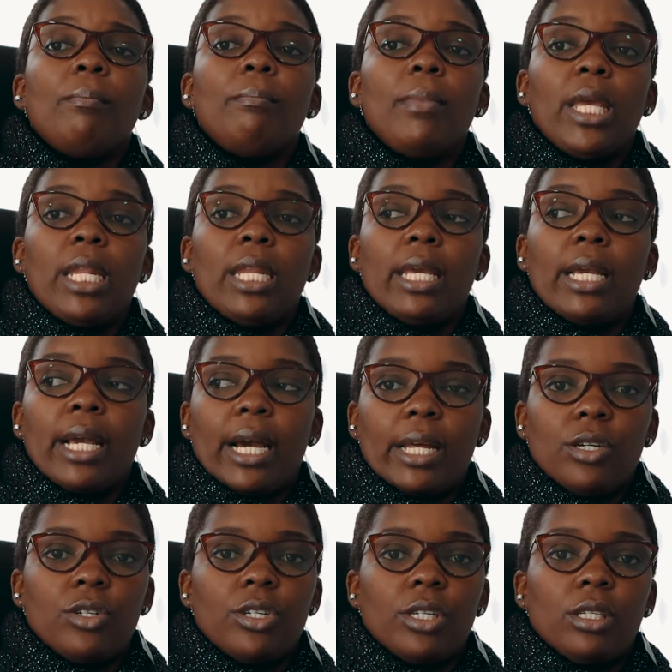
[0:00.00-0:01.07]
many
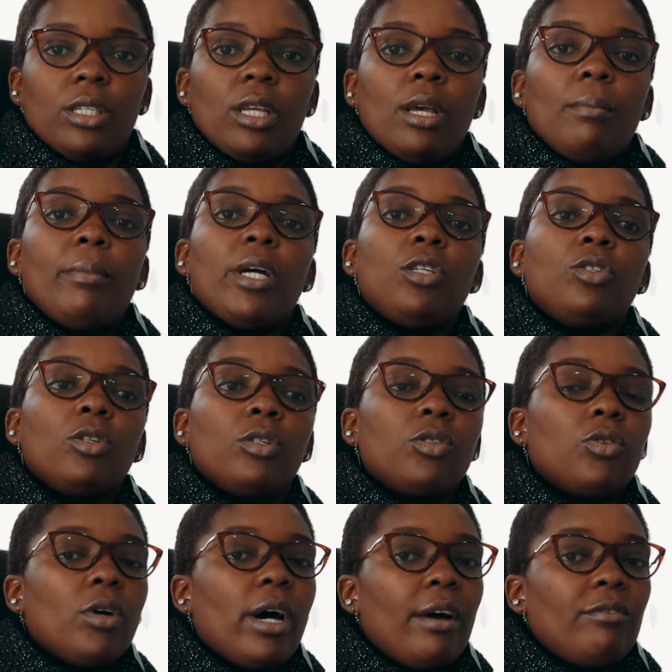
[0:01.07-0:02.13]
countries. But you
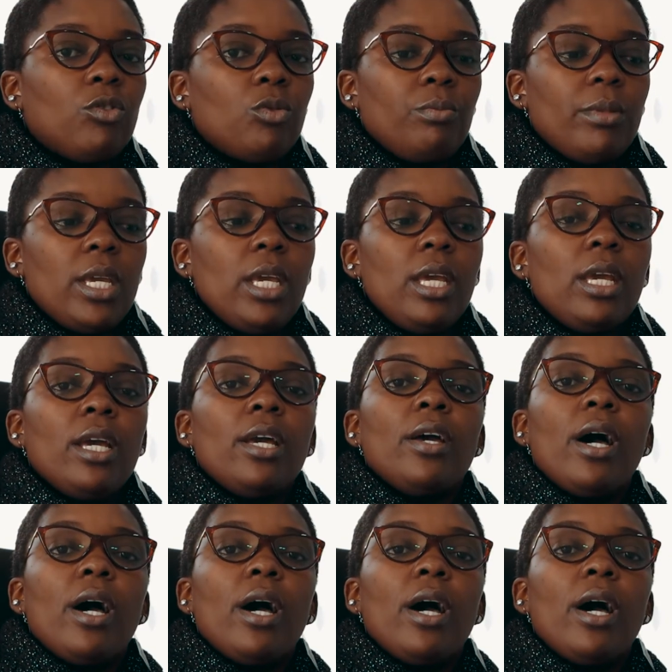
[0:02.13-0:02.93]
also have to be